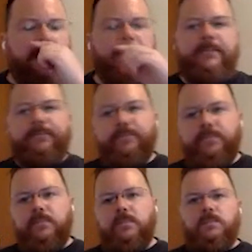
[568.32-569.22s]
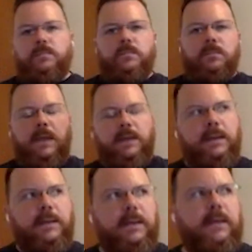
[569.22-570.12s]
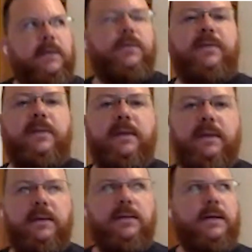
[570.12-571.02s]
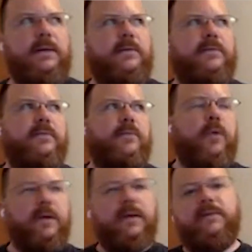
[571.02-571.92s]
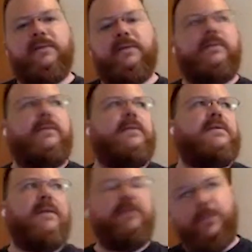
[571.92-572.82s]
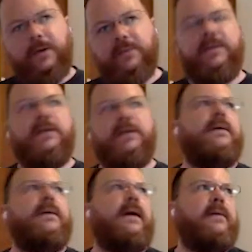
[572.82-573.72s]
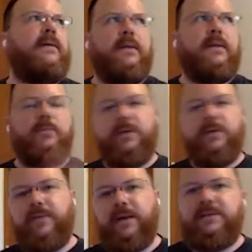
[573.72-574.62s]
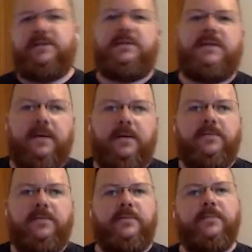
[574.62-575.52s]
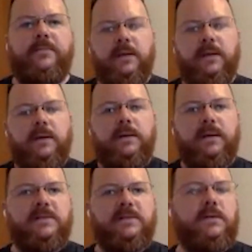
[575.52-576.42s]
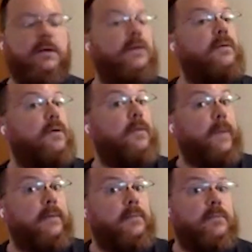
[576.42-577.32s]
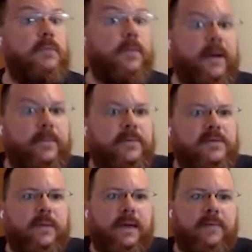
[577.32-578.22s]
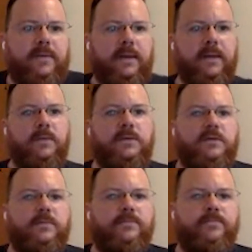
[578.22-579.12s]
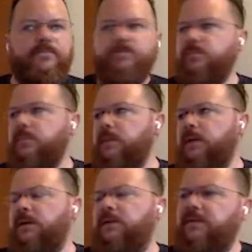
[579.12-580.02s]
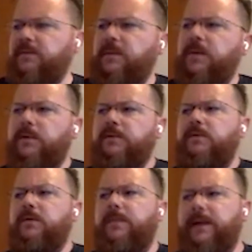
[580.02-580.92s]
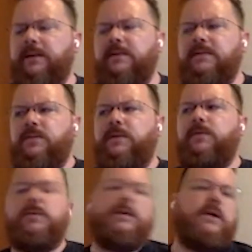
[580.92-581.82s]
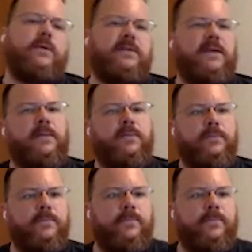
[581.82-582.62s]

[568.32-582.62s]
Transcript: Okay, enough with the kind of warnings and the safety briefing and the pre-flight takeoff. Let's go and talk about the Pragmas that we have in the language. The first one I want to talk about is this one called Noescape.